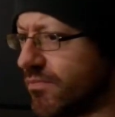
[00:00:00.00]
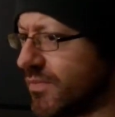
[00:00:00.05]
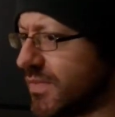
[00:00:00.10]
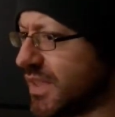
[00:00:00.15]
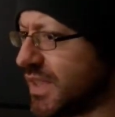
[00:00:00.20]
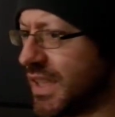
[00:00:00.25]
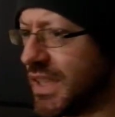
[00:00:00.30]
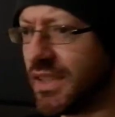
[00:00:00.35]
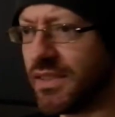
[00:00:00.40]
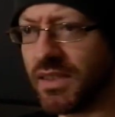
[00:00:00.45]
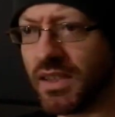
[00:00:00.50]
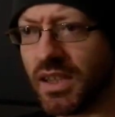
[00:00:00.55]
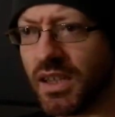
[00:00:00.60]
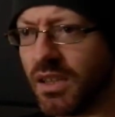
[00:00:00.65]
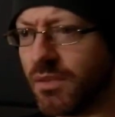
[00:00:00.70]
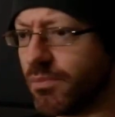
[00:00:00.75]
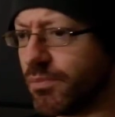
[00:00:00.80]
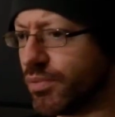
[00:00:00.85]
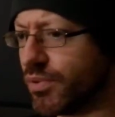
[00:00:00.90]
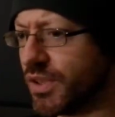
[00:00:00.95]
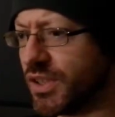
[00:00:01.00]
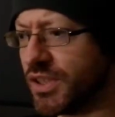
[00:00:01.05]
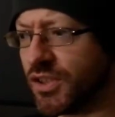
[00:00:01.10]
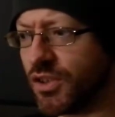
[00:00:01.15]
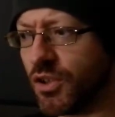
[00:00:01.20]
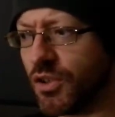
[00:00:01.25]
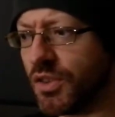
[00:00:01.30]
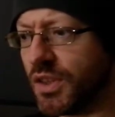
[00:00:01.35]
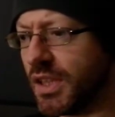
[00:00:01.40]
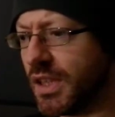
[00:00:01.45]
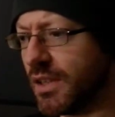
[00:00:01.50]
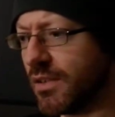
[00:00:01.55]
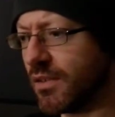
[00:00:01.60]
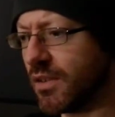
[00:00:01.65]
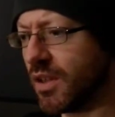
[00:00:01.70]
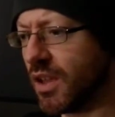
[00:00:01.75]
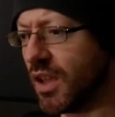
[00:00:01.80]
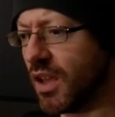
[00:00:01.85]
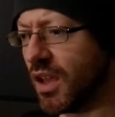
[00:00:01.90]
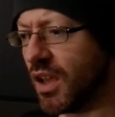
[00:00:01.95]
teaser, pre show thing.
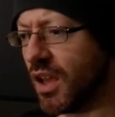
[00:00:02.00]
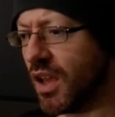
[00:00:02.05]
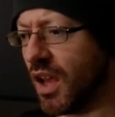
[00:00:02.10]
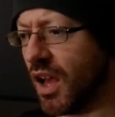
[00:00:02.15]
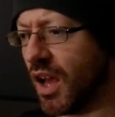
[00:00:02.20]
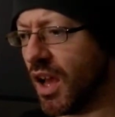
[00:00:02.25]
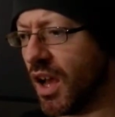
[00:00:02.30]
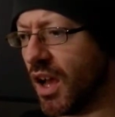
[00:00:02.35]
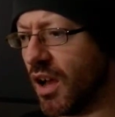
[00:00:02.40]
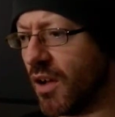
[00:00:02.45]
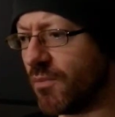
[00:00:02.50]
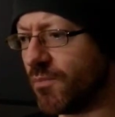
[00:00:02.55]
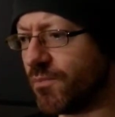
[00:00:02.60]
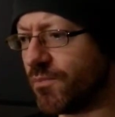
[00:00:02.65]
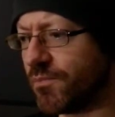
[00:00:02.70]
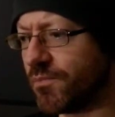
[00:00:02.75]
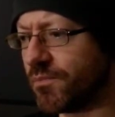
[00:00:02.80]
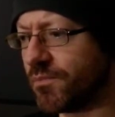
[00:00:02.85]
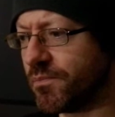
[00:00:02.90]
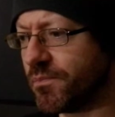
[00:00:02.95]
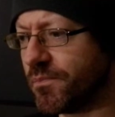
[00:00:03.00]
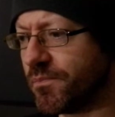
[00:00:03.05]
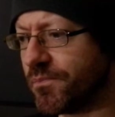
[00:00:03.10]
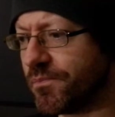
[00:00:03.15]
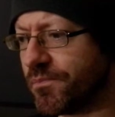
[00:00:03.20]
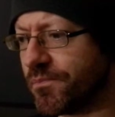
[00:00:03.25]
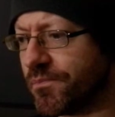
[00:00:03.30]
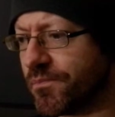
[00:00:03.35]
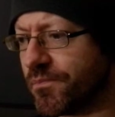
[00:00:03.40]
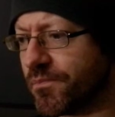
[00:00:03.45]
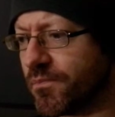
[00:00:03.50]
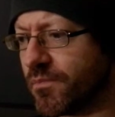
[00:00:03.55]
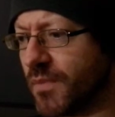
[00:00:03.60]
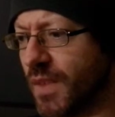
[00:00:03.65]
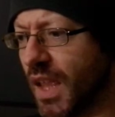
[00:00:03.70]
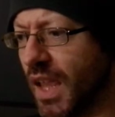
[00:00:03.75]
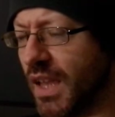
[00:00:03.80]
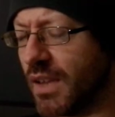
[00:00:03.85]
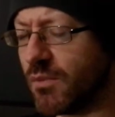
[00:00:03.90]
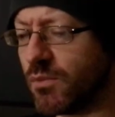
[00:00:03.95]
Um,
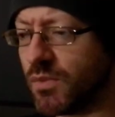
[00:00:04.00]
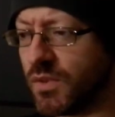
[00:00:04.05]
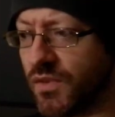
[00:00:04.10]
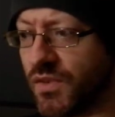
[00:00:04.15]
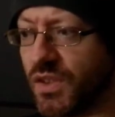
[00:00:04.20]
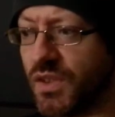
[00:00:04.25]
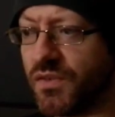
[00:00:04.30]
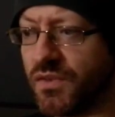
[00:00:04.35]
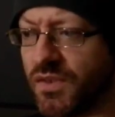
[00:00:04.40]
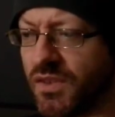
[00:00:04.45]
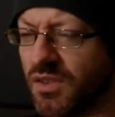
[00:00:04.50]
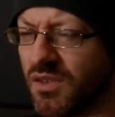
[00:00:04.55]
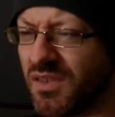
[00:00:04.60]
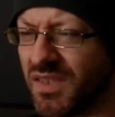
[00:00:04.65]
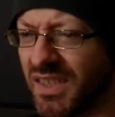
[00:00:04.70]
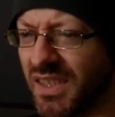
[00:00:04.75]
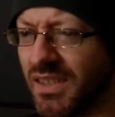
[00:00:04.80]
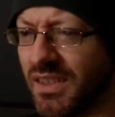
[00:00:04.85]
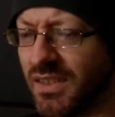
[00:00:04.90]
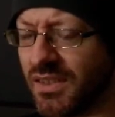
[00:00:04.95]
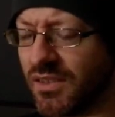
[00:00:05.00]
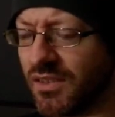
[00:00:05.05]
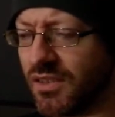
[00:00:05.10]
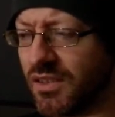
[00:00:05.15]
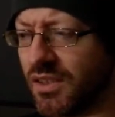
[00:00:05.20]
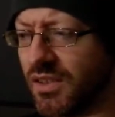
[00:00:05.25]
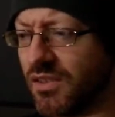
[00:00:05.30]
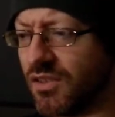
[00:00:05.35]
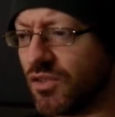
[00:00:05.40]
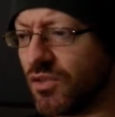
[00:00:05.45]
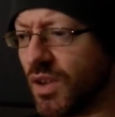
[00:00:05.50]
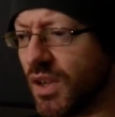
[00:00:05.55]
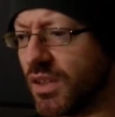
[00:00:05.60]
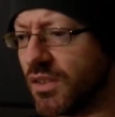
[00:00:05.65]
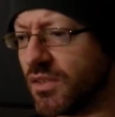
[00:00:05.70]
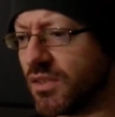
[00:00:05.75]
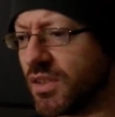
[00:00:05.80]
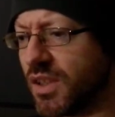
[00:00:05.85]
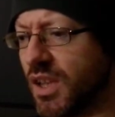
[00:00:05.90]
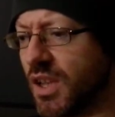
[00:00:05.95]
and you've sort of seen this in, in the
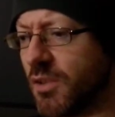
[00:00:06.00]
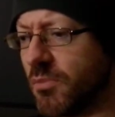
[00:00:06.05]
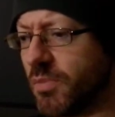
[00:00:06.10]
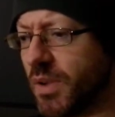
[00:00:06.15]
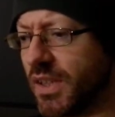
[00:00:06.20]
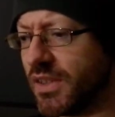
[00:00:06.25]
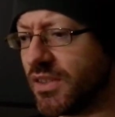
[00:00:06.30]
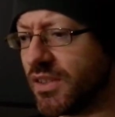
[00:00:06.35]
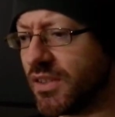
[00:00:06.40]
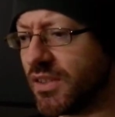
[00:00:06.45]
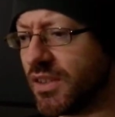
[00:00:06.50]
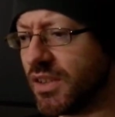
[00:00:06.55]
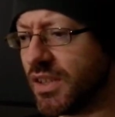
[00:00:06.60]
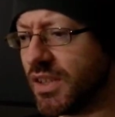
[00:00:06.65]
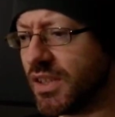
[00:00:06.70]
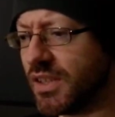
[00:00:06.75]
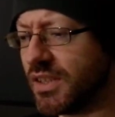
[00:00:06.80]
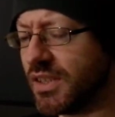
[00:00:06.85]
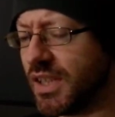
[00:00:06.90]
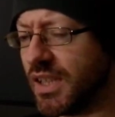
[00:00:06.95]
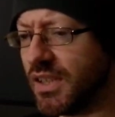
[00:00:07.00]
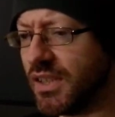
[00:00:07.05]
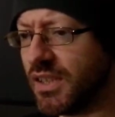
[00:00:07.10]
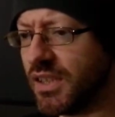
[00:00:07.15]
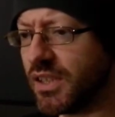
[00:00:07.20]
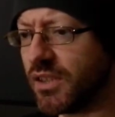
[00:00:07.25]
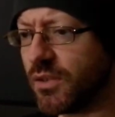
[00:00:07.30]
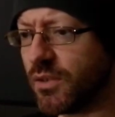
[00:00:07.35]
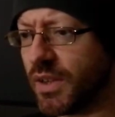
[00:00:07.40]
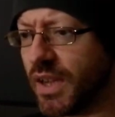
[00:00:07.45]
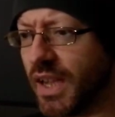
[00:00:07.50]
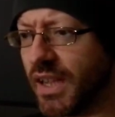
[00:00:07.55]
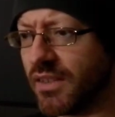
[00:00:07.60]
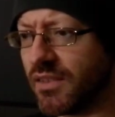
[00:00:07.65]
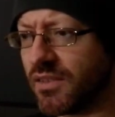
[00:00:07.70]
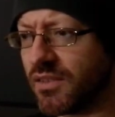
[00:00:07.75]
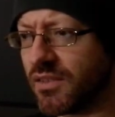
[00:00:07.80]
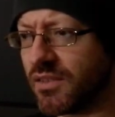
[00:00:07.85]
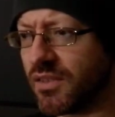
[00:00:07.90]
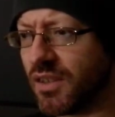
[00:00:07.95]
trailers. Basically, Tendi
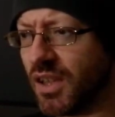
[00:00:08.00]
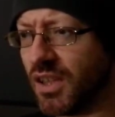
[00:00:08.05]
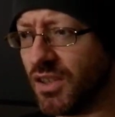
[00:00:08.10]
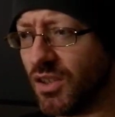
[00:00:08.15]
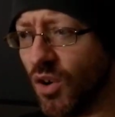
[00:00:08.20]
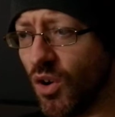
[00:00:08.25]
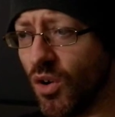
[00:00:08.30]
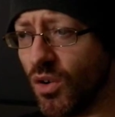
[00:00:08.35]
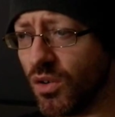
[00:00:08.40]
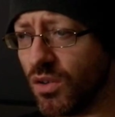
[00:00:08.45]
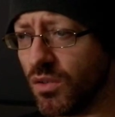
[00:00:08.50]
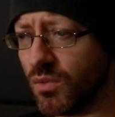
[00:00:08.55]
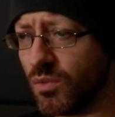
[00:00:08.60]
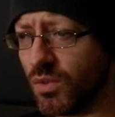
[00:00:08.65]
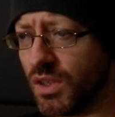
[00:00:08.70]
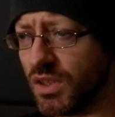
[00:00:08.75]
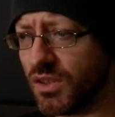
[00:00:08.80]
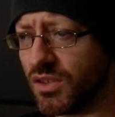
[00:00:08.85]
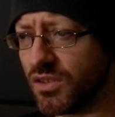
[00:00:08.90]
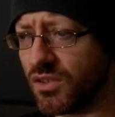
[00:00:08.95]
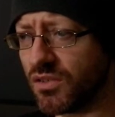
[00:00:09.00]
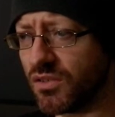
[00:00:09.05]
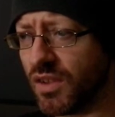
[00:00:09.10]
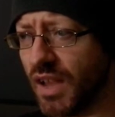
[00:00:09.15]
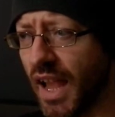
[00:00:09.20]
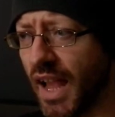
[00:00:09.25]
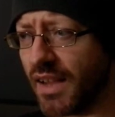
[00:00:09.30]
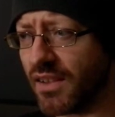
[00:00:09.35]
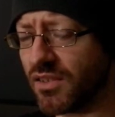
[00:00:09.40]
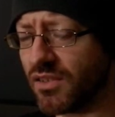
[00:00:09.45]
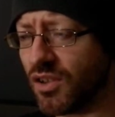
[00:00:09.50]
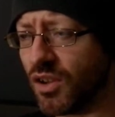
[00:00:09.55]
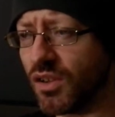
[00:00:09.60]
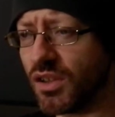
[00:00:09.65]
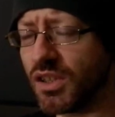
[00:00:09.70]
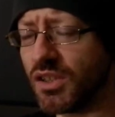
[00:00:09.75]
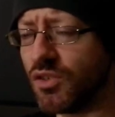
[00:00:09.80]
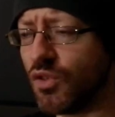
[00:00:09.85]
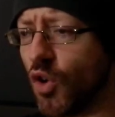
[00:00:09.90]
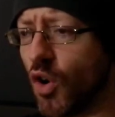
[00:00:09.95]
creates a dog which acts
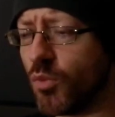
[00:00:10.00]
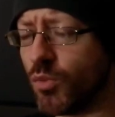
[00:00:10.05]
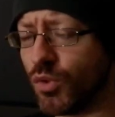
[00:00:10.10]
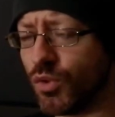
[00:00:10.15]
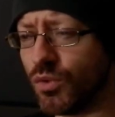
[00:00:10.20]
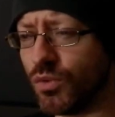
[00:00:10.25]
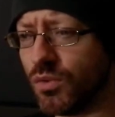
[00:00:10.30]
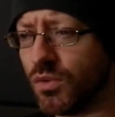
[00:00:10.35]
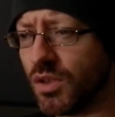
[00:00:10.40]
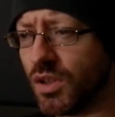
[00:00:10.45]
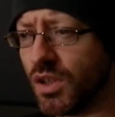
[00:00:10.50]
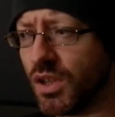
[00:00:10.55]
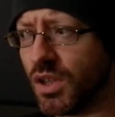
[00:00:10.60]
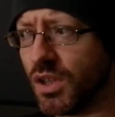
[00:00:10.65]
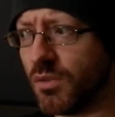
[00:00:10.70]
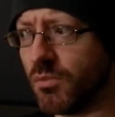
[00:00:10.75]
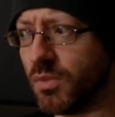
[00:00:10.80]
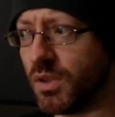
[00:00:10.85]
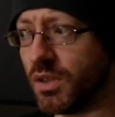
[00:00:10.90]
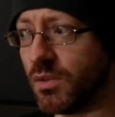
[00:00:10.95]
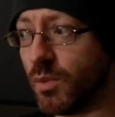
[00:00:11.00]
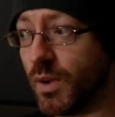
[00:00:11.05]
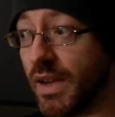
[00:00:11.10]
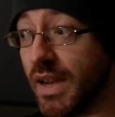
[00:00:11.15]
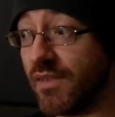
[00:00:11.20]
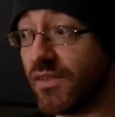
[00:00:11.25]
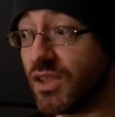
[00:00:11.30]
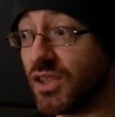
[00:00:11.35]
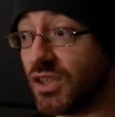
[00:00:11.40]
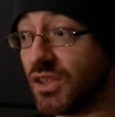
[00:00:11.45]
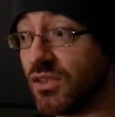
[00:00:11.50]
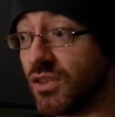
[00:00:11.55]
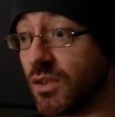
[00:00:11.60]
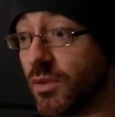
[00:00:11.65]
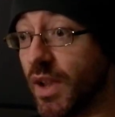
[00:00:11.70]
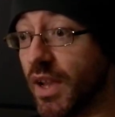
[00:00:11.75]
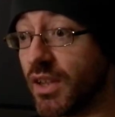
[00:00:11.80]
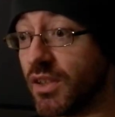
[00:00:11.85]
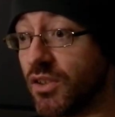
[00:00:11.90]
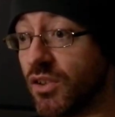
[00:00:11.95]
totally normal but whenever she's not
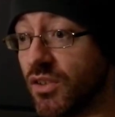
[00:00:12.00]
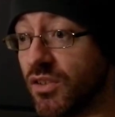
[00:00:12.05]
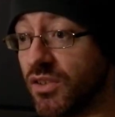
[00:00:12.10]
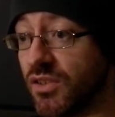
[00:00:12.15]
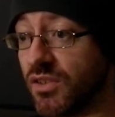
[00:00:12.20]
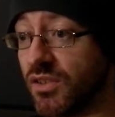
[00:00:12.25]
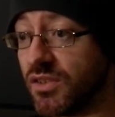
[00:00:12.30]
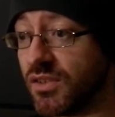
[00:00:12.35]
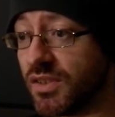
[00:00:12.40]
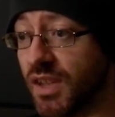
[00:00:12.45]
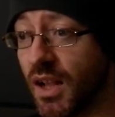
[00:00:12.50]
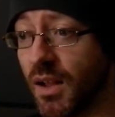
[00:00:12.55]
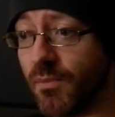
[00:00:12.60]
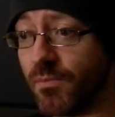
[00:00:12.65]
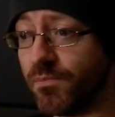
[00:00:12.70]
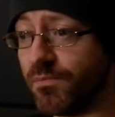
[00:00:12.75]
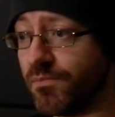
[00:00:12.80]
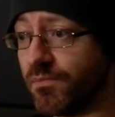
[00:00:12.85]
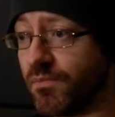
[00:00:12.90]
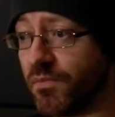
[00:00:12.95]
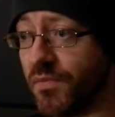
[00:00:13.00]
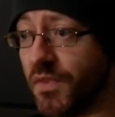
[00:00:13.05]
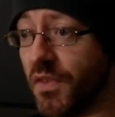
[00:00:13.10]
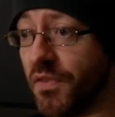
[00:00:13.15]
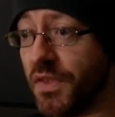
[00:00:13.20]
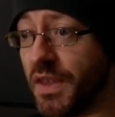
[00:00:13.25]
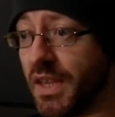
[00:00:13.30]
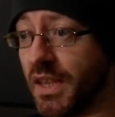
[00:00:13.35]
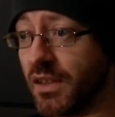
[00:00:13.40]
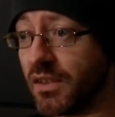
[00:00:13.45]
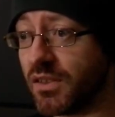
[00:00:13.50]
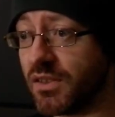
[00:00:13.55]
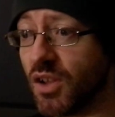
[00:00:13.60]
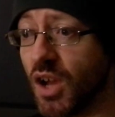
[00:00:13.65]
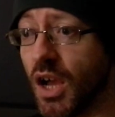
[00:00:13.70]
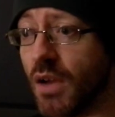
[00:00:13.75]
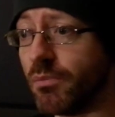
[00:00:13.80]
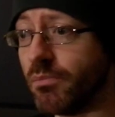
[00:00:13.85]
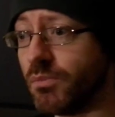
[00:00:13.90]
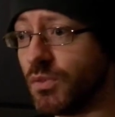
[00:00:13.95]
around, it turns into some the thing
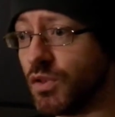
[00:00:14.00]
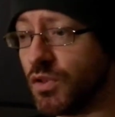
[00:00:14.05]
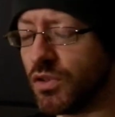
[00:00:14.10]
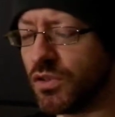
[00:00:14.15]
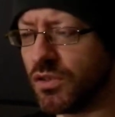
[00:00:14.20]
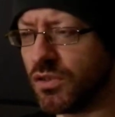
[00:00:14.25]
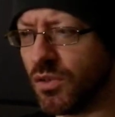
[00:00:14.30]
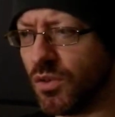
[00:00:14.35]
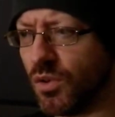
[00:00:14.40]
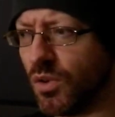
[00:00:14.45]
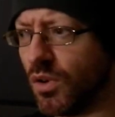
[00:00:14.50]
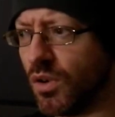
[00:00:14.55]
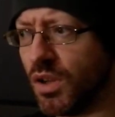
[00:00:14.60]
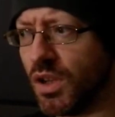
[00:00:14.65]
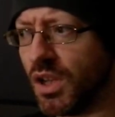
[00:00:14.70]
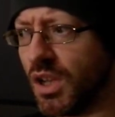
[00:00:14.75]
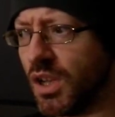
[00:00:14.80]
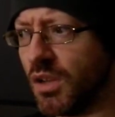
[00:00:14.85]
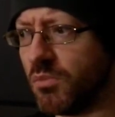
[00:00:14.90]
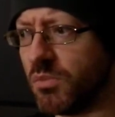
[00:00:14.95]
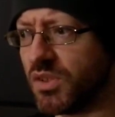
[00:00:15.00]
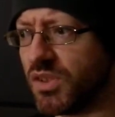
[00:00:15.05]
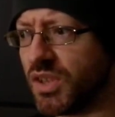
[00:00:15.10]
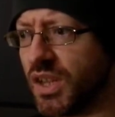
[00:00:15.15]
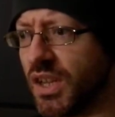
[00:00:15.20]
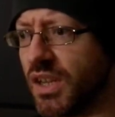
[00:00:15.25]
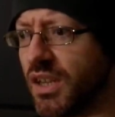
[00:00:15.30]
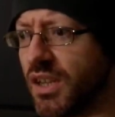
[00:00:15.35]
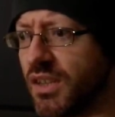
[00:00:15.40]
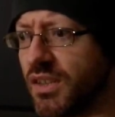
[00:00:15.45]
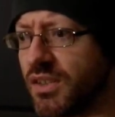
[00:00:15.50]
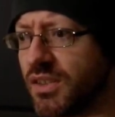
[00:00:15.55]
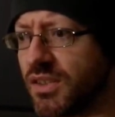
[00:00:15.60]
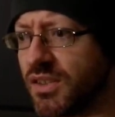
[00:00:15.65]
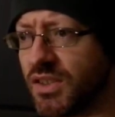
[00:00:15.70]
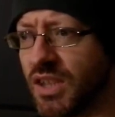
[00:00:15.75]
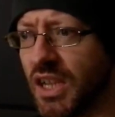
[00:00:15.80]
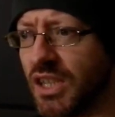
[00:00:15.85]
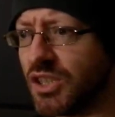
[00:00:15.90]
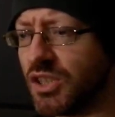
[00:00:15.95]
type mutant or machine. It just
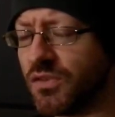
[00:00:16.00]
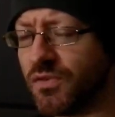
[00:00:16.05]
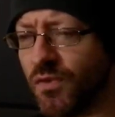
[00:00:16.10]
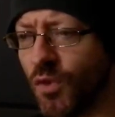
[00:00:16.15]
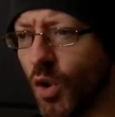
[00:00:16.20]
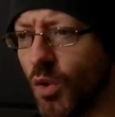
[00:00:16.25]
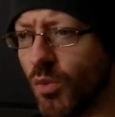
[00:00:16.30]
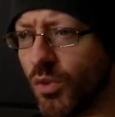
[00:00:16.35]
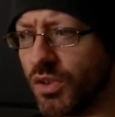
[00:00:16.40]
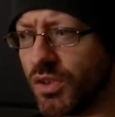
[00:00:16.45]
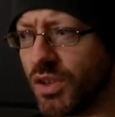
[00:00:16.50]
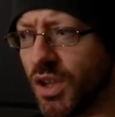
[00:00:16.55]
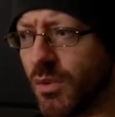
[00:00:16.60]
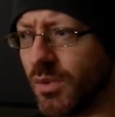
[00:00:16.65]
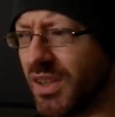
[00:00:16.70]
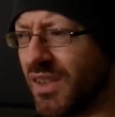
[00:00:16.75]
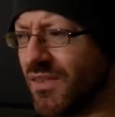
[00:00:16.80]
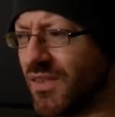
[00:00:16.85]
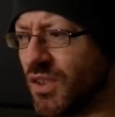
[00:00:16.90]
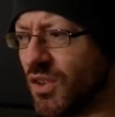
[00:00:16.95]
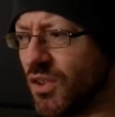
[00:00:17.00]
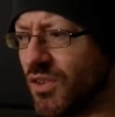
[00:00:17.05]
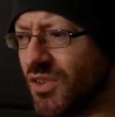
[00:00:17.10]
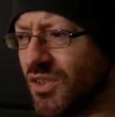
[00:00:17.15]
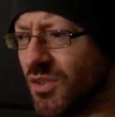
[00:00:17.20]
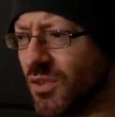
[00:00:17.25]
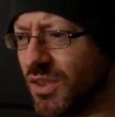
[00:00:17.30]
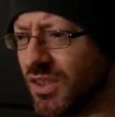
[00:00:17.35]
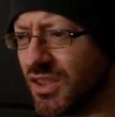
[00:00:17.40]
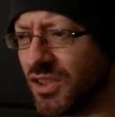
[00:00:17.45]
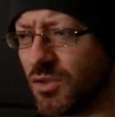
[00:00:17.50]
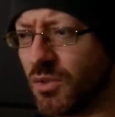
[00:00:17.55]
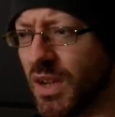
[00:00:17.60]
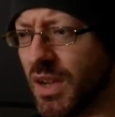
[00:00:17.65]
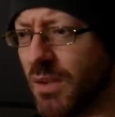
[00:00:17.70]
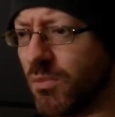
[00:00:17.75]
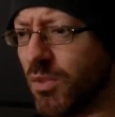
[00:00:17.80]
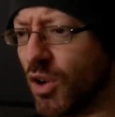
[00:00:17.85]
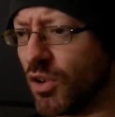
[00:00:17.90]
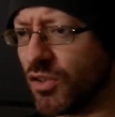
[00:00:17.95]
changes form all the time. It even turns into a
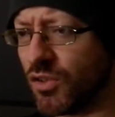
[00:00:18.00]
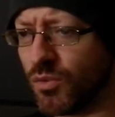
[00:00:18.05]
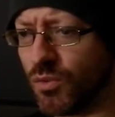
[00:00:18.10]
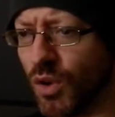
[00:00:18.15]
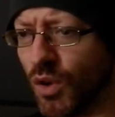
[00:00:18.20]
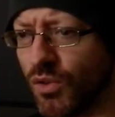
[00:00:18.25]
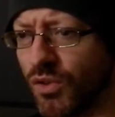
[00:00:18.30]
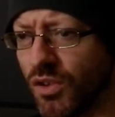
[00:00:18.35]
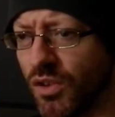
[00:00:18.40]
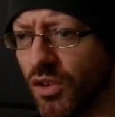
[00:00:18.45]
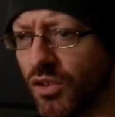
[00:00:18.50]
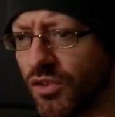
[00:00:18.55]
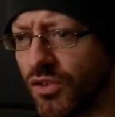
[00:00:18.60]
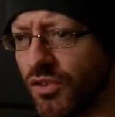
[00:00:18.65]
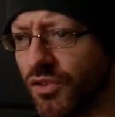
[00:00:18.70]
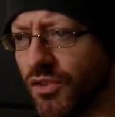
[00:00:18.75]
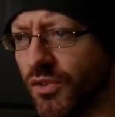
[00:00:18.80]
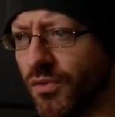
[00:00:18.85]
square block that rolls along the